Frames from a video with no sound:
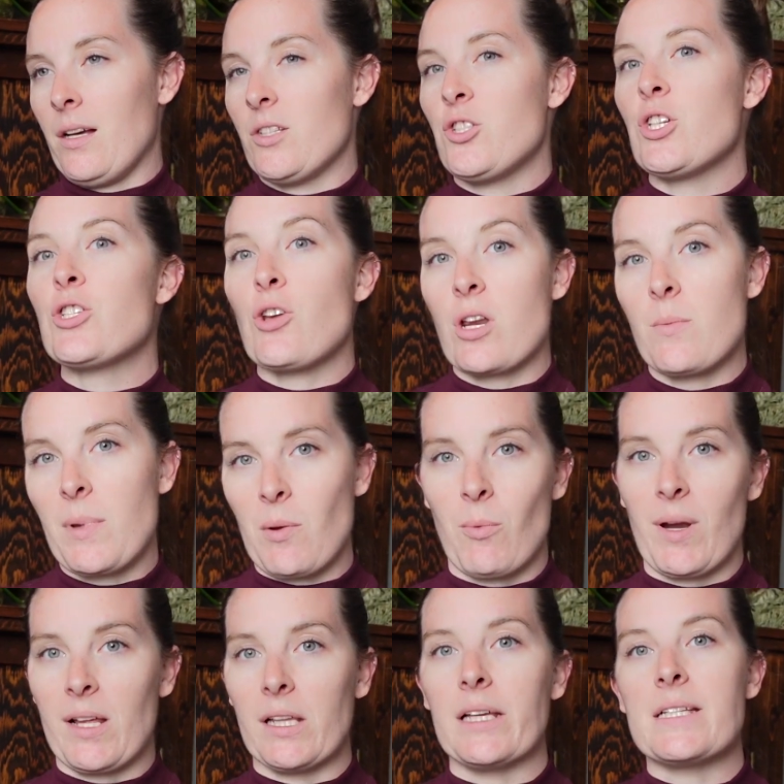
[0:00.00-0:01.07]
just trying to be
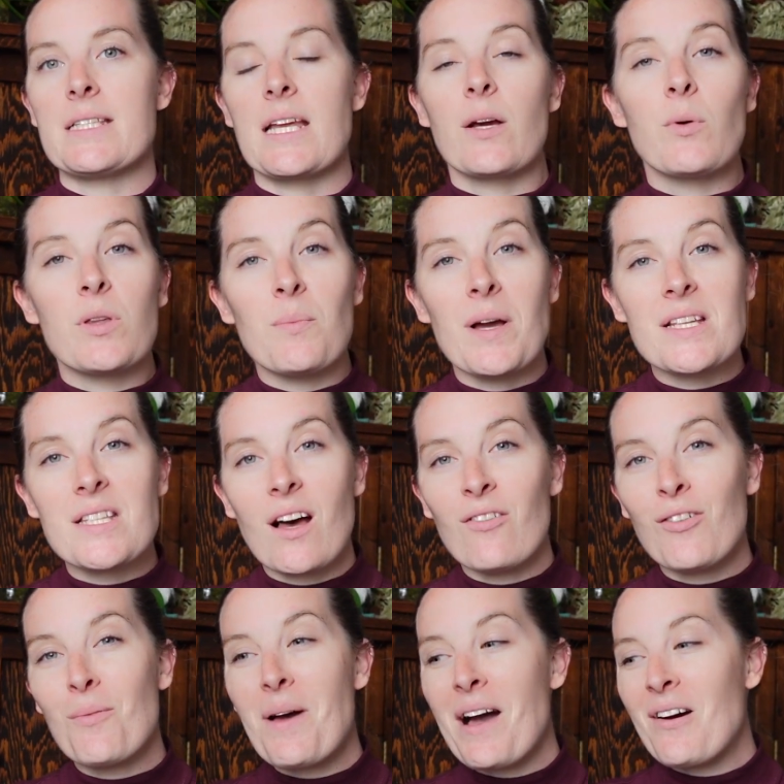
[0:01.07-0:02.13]
realistic with myself
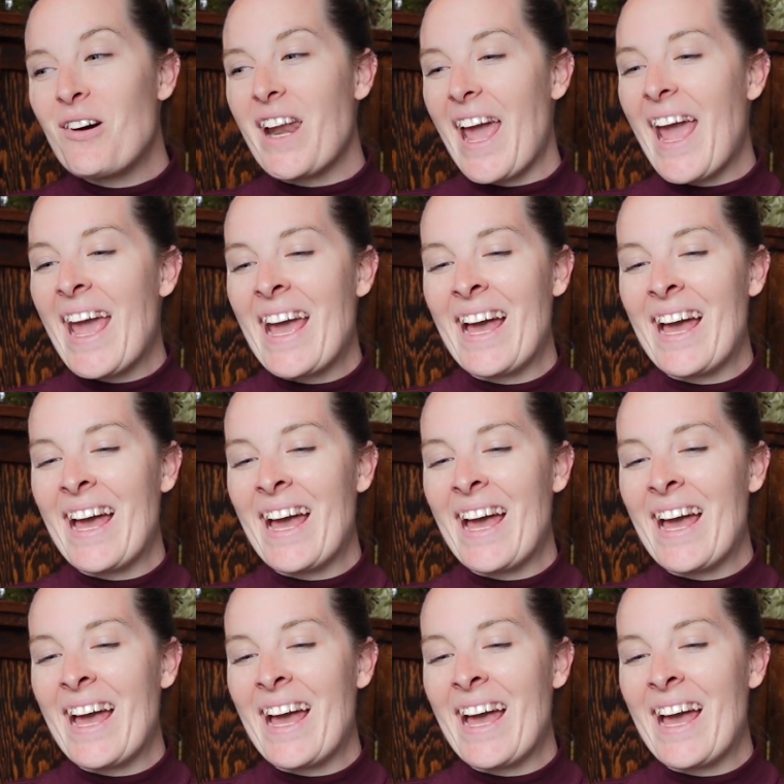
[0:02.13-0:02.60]
about.